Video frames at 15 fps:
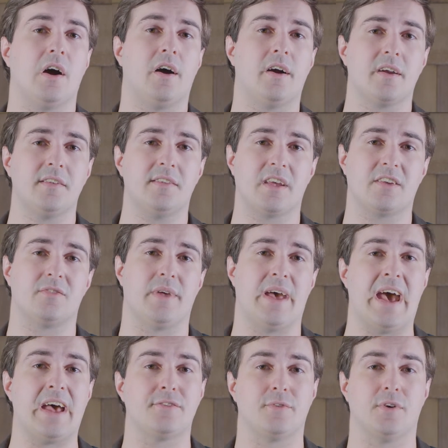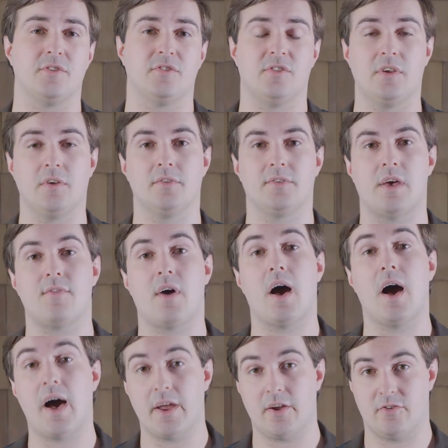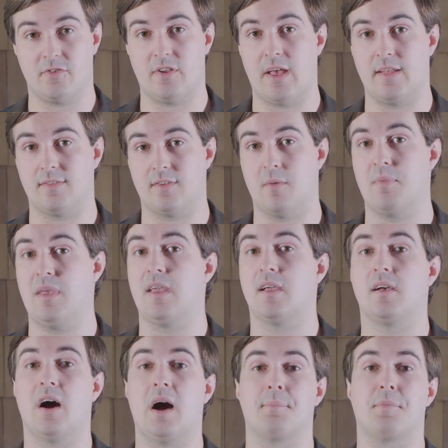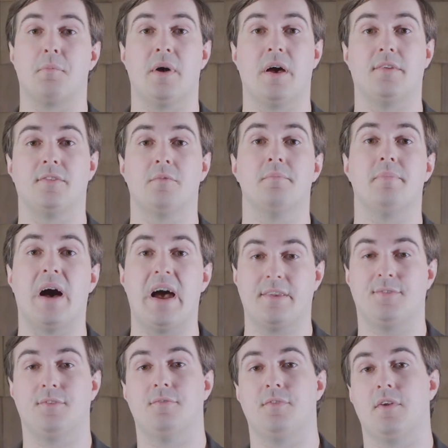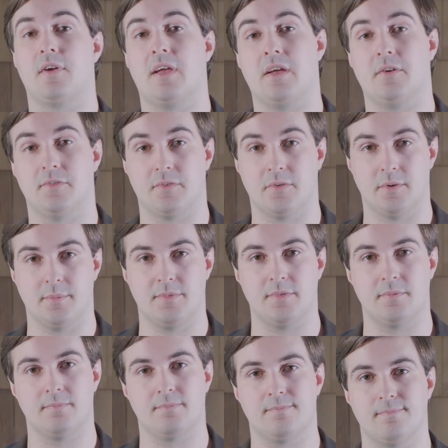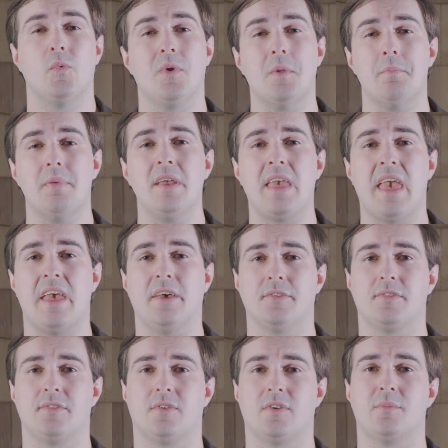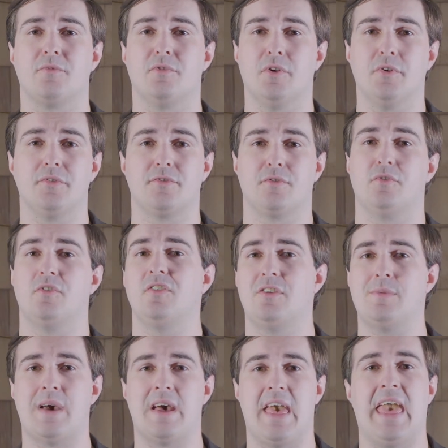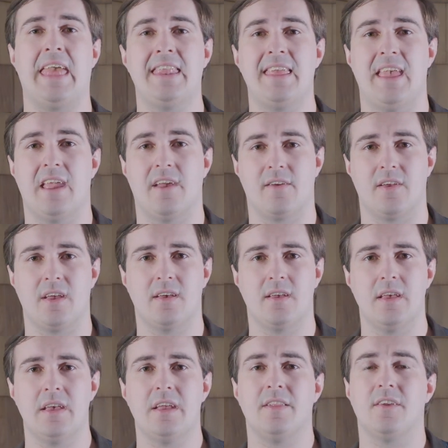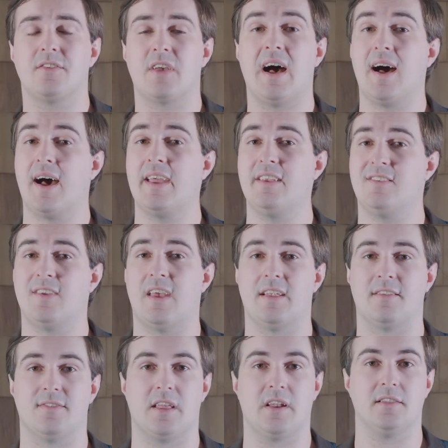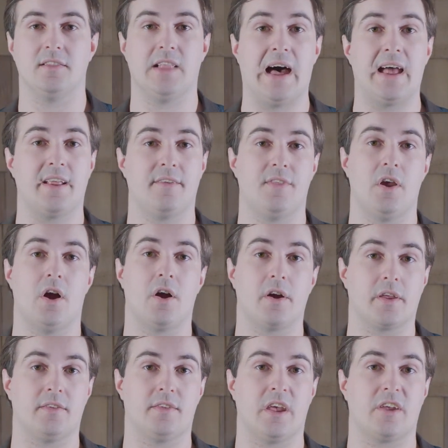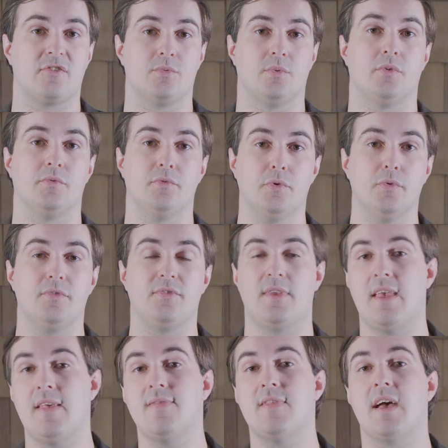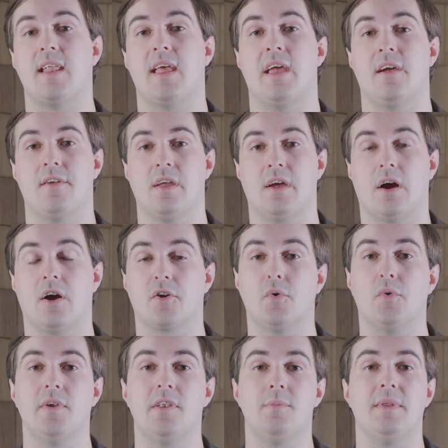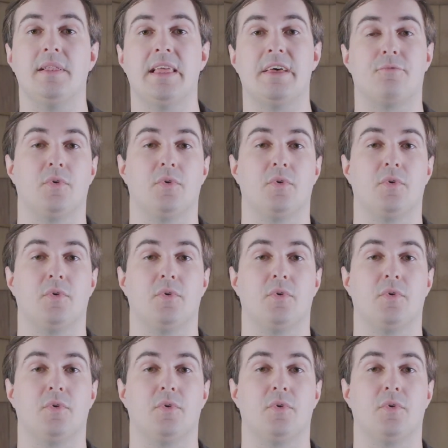architectural asphalt shingles have a higher chance of being compromised by severe hailstorms. When a big hailstorm rolls through just about any area, there's a high chance that a lot of the architectural roofs in that area are going to be left